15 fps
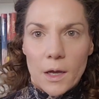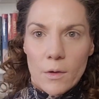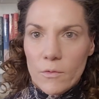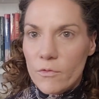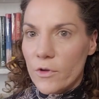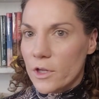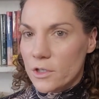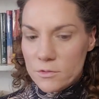Like,
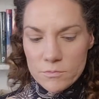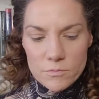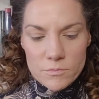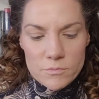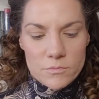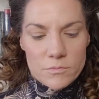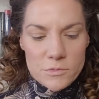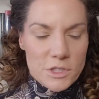if it
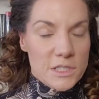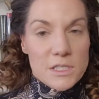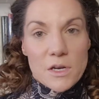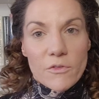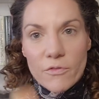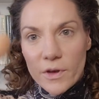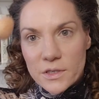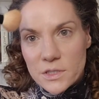doesn't
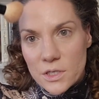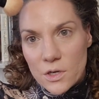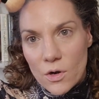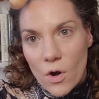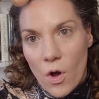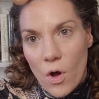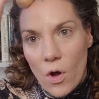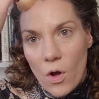affect it
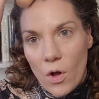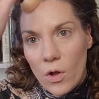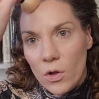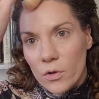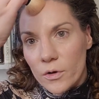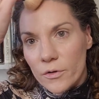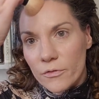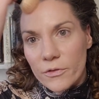at
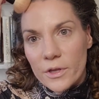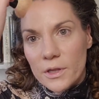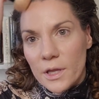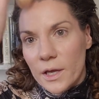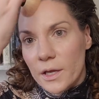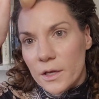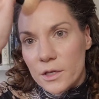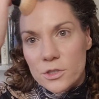all, or if it
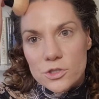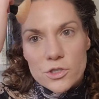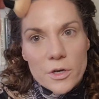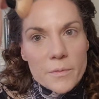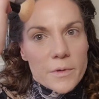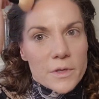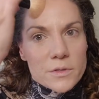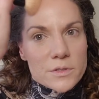like
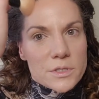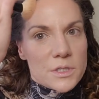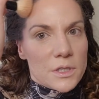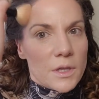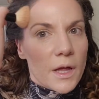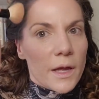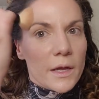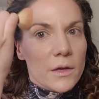contributes
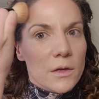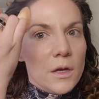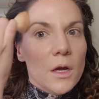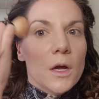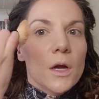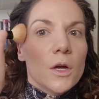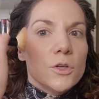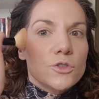to like
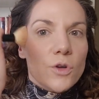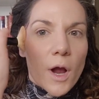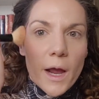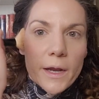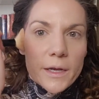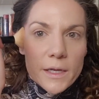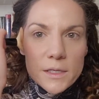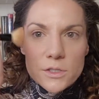
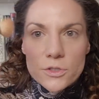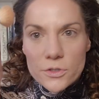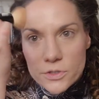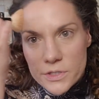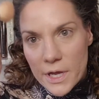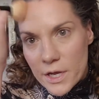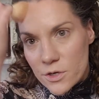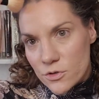dryness or
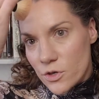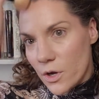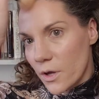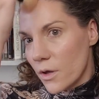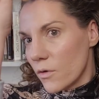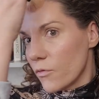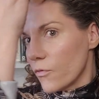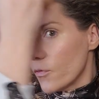
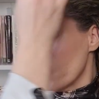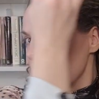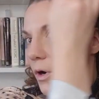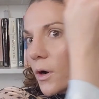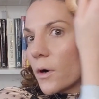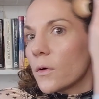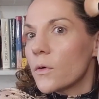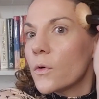dandruff,
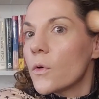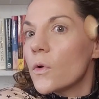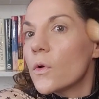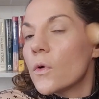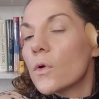or